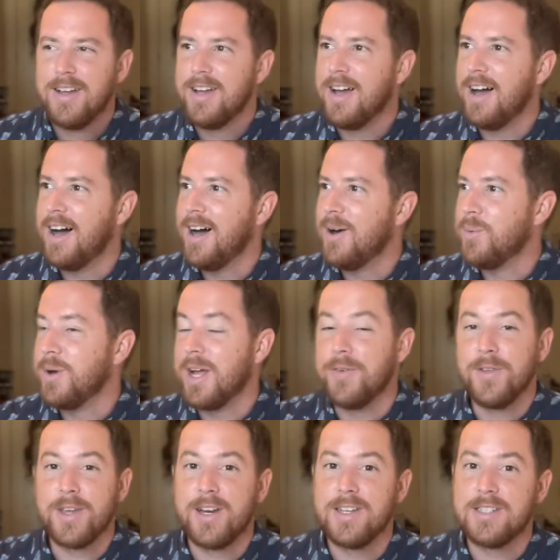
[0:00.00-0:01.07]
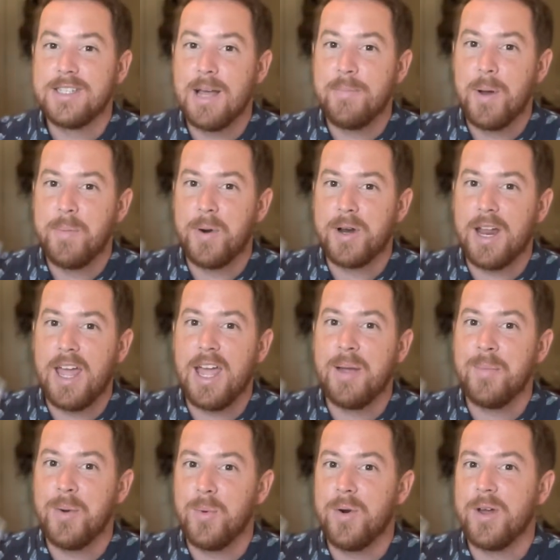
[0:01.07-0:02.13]
we're definitely going to step up our game,
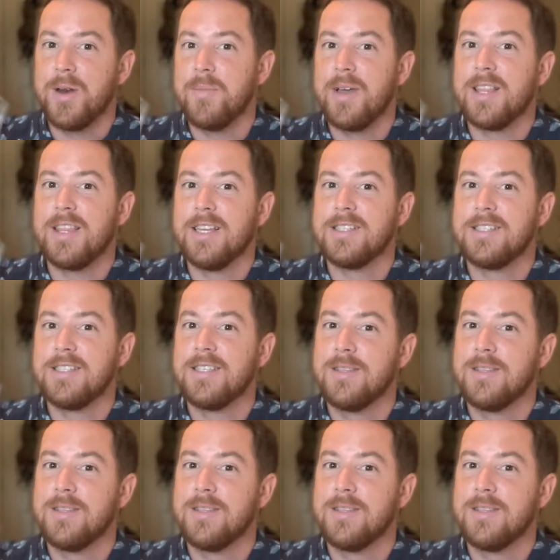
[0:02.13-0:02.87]
and we're going to make this